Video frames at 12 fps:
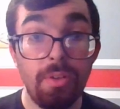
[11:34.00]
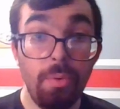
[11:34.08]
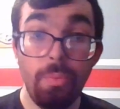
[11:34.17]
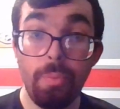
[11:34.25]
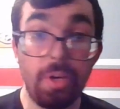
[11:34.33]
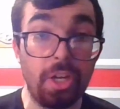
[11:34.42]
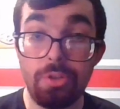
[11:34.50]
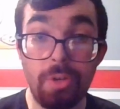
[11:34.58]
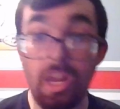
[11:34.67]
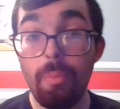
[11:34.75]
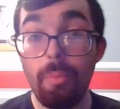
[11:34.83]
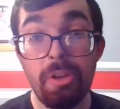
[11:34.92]
with a
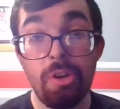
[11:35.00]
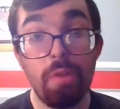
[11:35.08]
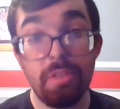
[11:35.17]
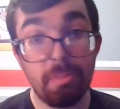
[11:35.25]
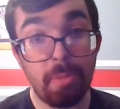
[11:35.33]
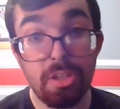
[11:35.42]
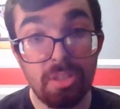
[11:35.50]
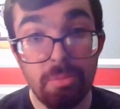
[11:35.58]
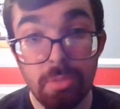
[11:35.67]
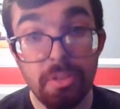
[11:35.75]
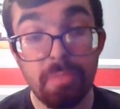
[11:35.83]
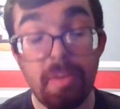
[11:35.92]
shootout win over the Boston
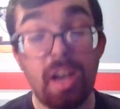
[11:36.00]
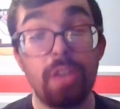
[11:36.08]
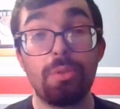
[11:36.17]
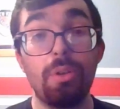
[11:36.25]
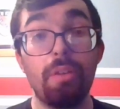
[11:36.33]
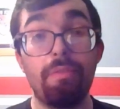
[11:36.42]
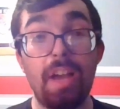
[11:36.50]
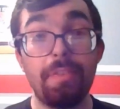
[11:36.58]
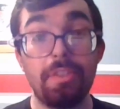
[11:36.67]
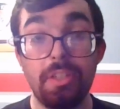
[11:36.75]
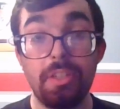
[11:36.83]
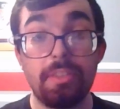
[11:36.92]
Bruins by a score of five to
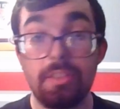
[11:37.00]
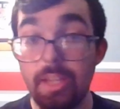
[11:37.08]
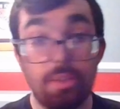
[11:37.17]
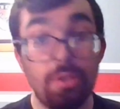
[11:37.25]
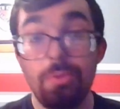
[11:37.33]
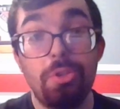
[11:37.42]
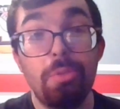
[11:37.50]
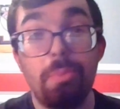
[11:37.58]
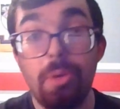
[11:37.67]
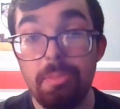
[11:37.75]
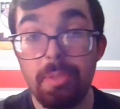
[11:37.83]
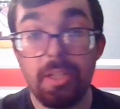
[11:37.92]
six. Get those two
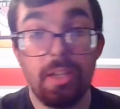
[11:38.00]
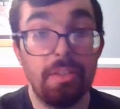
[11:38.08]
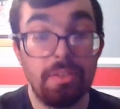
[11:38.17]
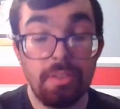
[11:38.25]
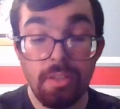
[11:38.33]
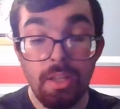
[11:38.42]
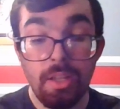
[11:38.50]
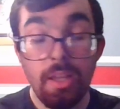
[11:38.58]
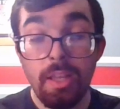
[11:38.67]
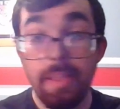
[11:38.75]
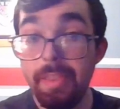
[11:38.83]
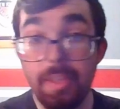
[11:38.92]
points because
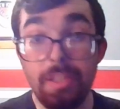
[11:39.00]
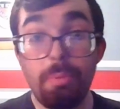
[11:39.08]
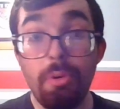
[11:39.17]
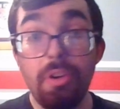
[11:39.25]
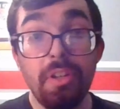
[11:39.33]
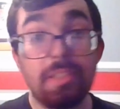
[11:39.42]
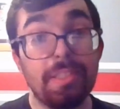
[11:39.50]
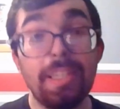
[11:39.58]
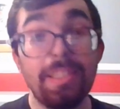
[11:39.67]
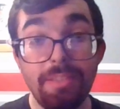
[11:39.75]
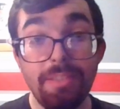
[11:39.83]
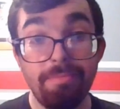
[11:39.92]
this point of the
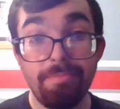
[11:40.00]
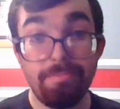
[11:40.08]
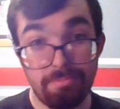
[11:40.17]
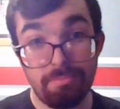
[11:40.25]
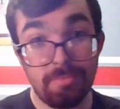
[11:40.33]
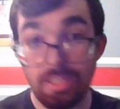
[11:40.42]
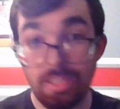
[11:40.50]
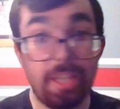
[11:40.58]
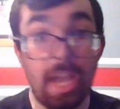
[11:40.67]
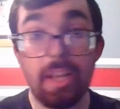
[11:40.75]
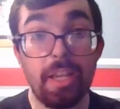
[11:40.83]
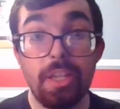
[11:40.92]
season, you
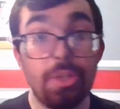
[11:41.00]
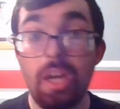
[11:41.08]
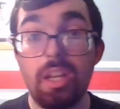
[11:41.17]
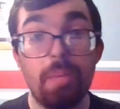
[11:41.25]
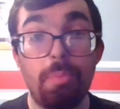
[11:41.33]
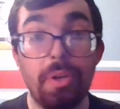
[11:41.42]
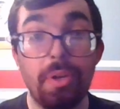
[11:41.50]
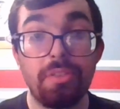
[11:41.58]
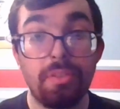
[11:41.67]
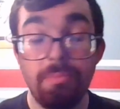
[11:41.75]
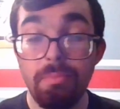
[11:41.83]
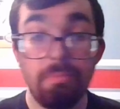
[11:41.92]
gotta get you gotta get points.
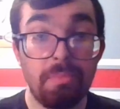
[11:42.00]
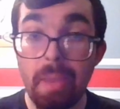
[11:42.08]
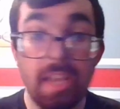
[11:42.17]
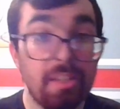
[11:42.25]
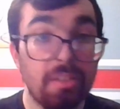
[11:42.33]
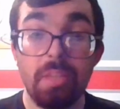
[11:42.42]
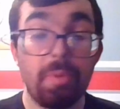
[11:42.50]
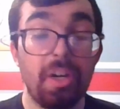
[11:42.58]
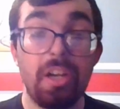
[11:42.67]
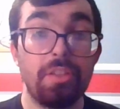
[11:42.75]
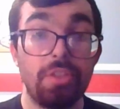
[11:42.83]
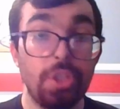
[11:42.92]
Basically, what it
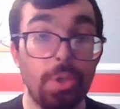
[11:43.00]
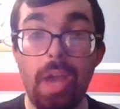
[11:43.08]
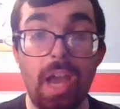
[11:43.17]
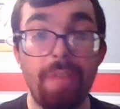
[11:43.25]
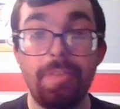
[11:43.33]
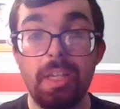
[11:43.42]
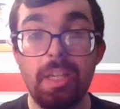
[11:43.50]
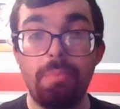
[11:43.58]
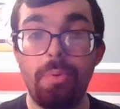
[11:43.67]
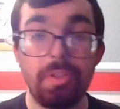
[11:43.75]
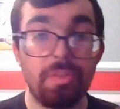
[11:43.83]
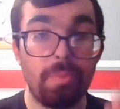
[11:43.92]
is, you have to get
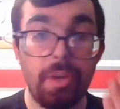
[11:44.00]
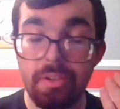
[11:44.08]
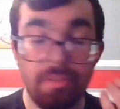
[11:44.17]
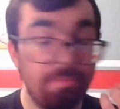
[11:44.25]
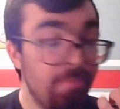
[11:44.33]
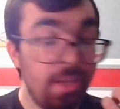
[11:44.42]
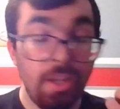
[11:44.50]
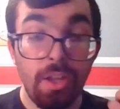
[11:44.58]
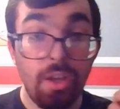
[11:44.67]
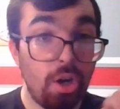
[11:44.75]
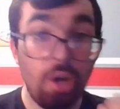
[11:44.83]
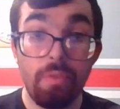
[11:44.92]
points whether
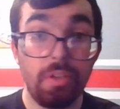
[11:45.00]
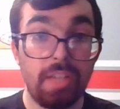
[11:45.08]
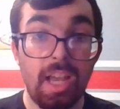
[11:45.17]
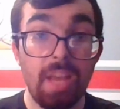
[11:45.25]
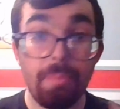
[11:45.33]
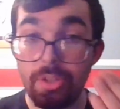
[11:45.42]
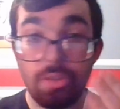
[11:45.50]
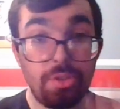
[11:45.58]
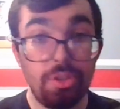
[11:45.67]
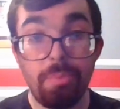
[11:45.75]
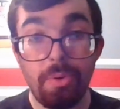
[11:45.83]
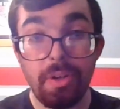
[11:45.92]
overtime, but the two
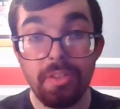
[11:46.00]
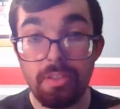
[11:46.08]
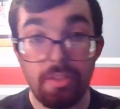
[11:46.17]
points